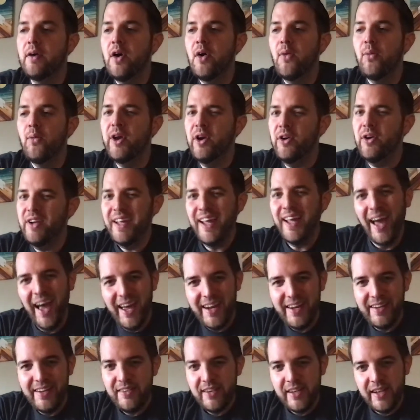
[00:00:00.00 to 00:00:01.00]
we already kind
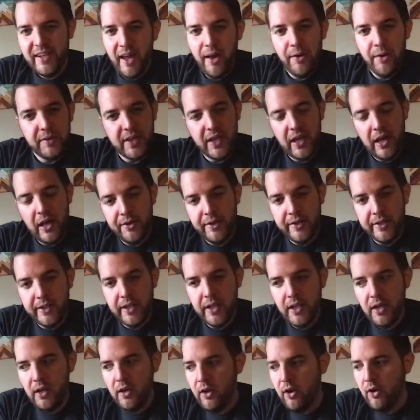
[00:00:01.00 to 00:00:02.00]
of did how to
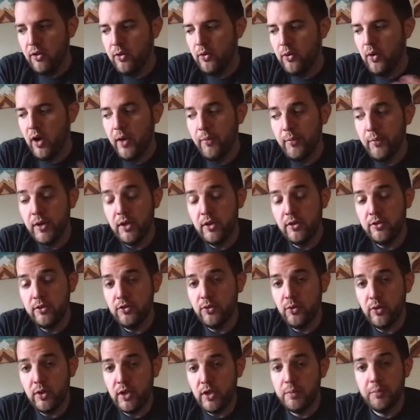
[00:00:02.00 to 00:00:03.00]
calculate it, although I will
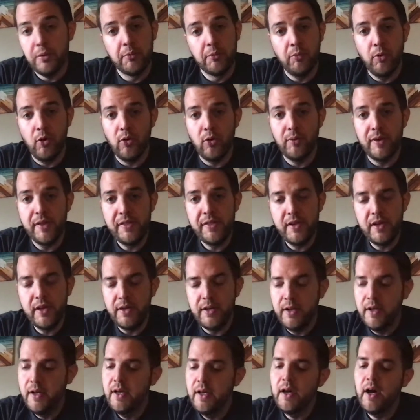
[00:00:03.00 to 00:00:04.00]
do a little bit more with it,
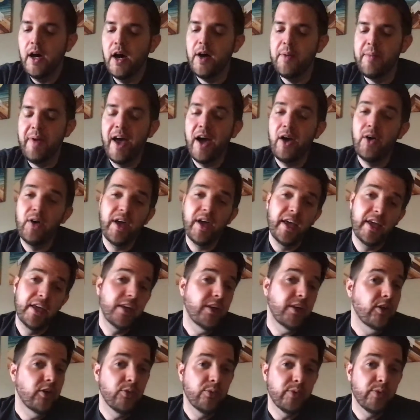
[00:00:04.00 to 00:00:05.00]
how
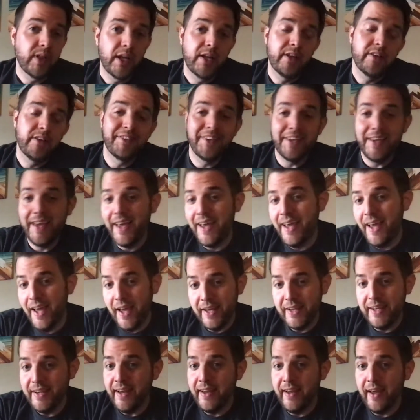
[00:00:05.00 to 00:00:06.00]
Keq relates to Ka
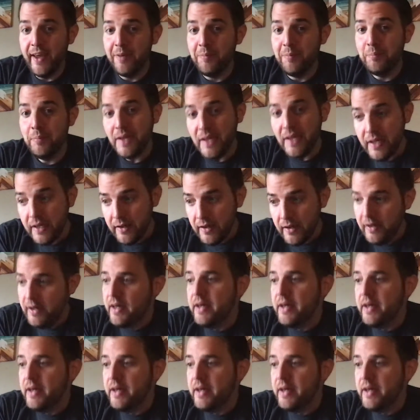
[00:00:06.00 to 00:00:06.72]
and Kb,